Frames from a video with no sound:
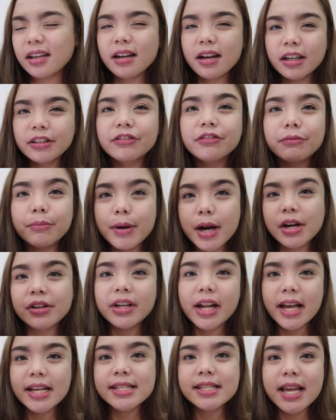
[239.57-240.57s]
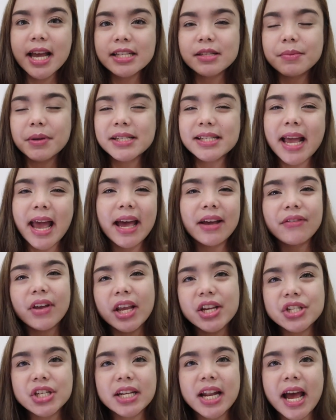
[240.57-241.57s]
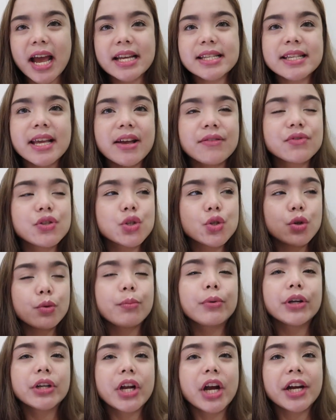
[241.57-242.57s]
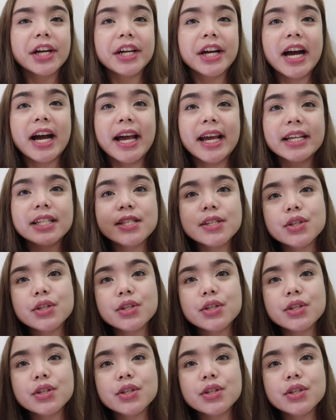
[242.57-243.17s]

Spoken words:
I love brown eyes, guys, because I have Asian eyes. I have super dark eyes.